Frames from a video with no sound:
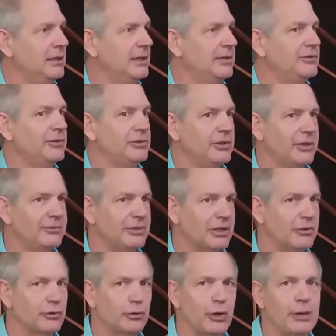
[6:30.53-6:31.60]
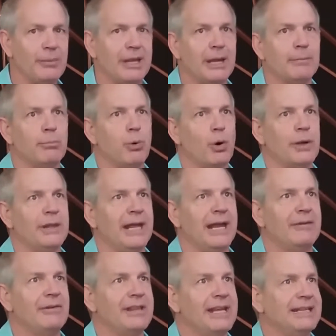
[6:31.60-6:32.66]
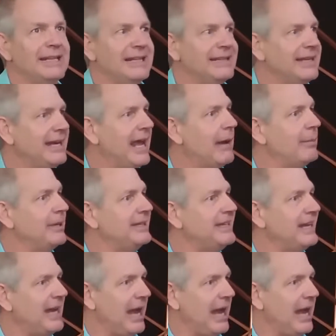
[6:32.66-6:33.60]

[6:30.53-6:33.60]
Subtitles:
It's extremely important that everything that did happen,